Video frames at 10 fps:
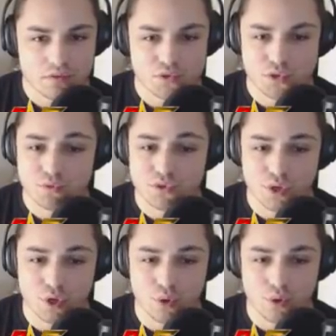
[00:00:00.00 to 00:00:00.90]
2
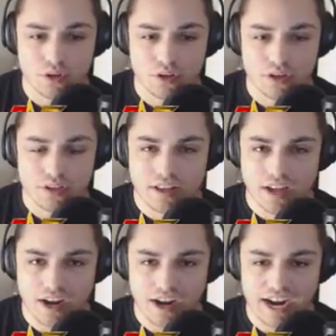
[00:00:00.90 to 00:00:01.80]
2.
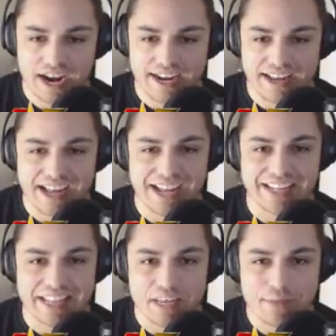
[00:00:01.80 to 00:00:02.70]
All right.
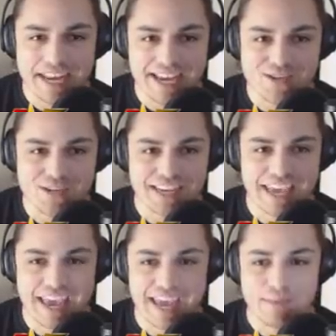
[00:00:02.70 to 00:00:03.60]
Elimination
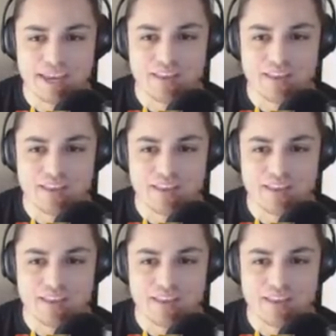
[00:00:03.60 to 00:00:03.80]
game in the